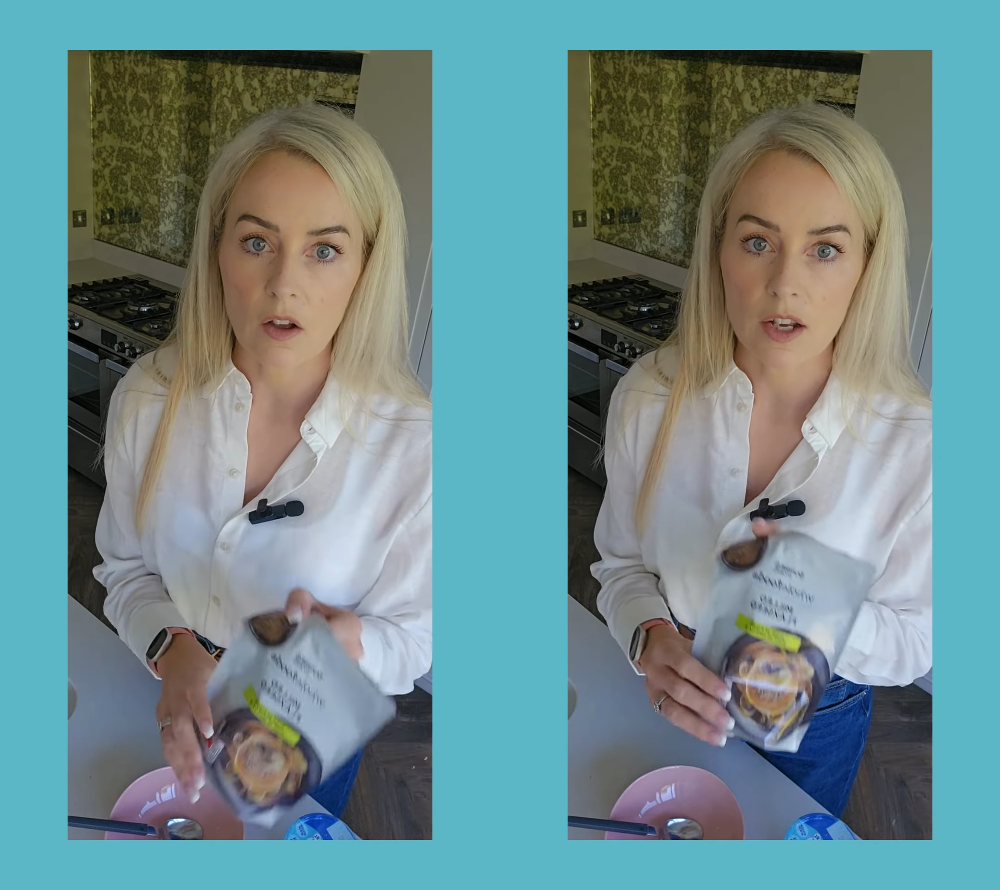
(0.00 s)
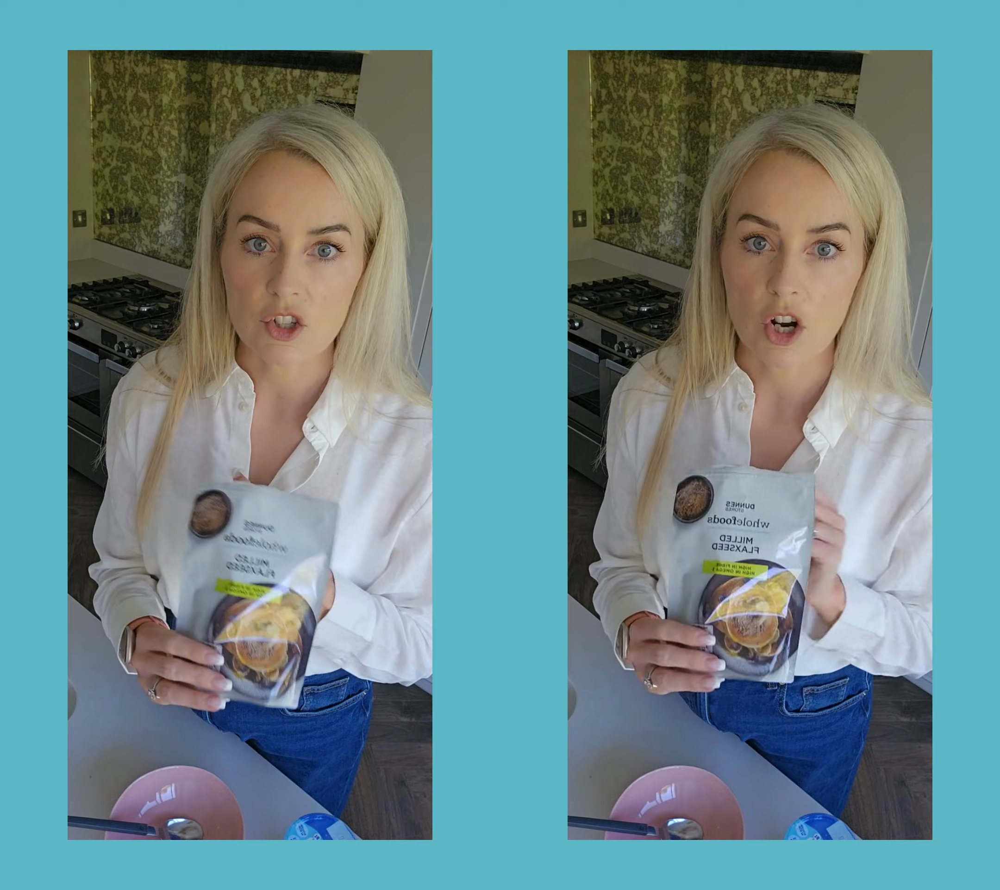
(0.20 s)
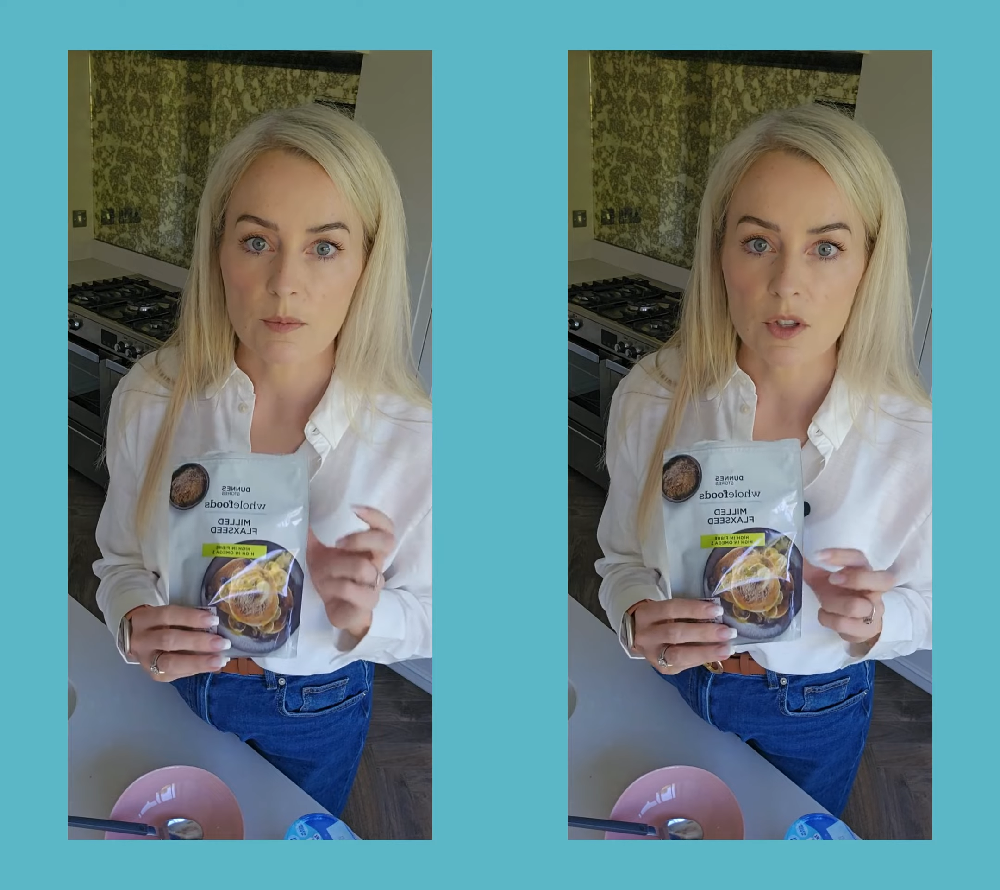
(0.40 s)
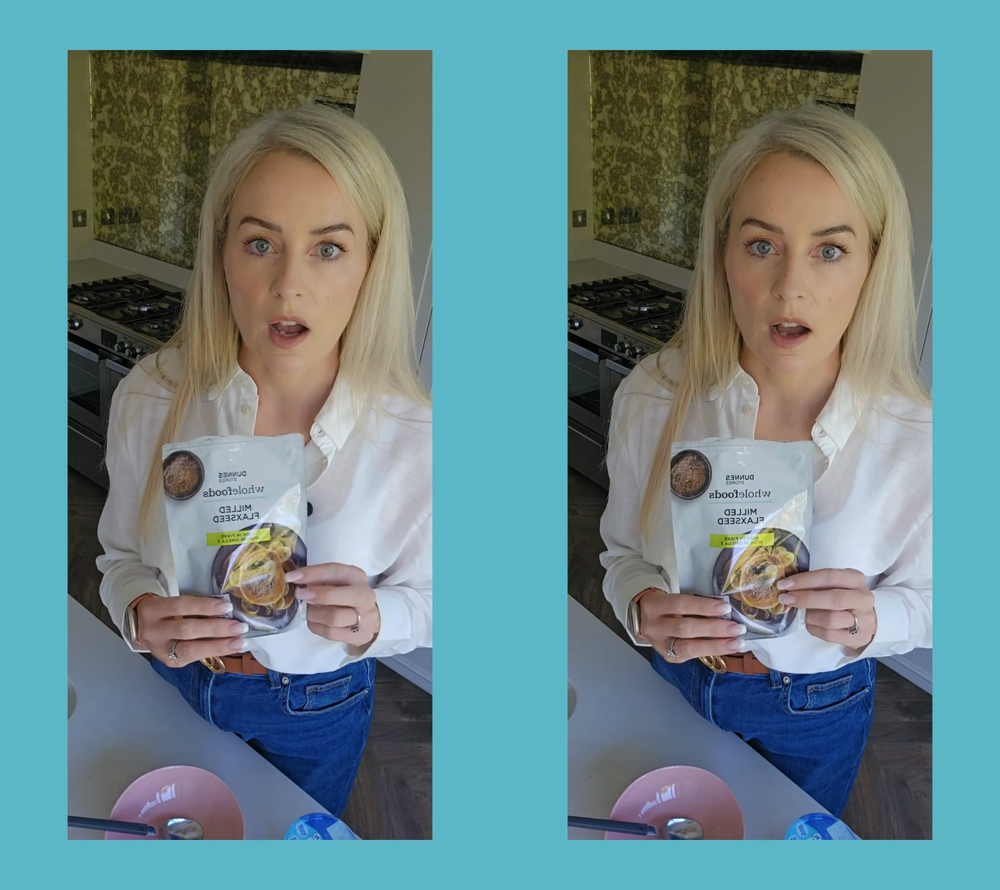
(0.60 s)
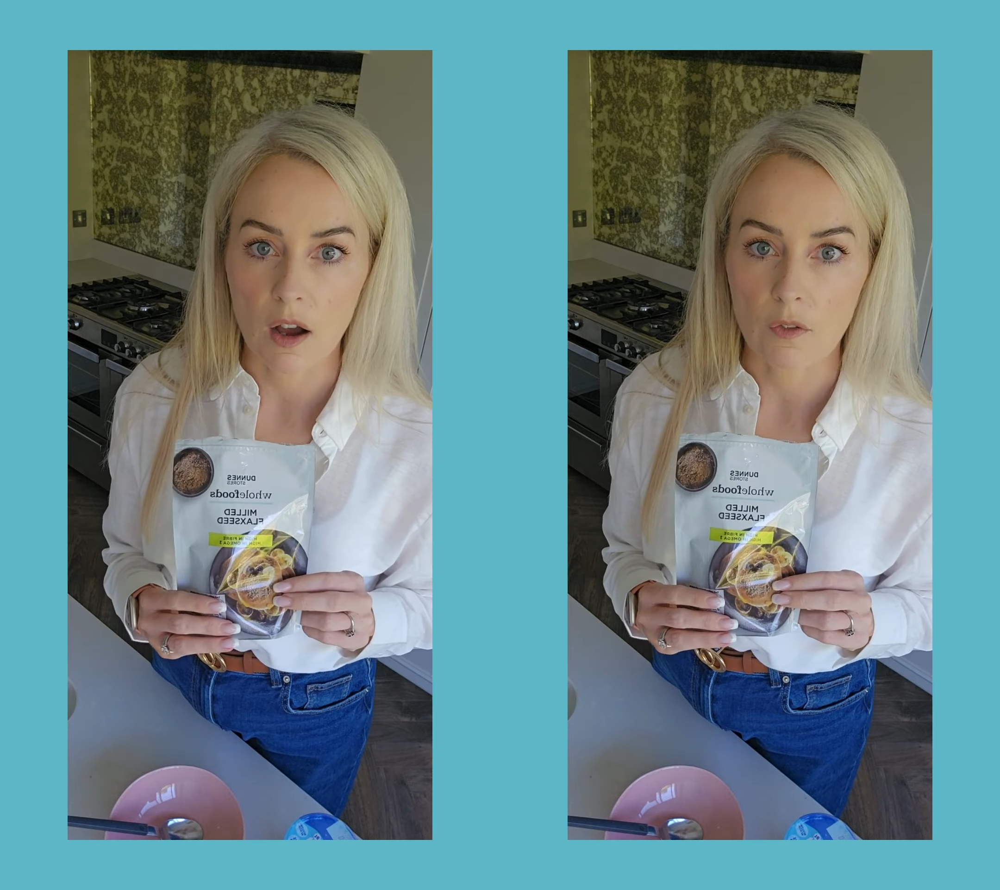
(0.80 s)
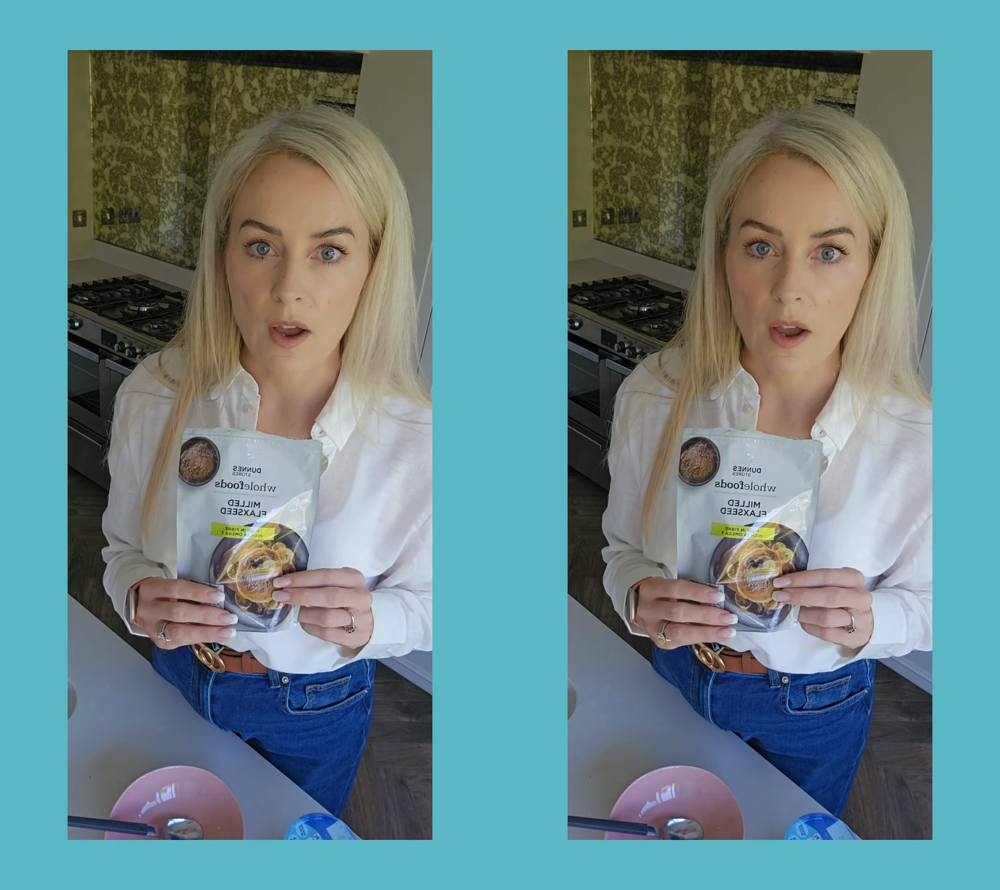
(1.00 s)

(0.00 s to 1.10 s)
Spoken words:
in terms of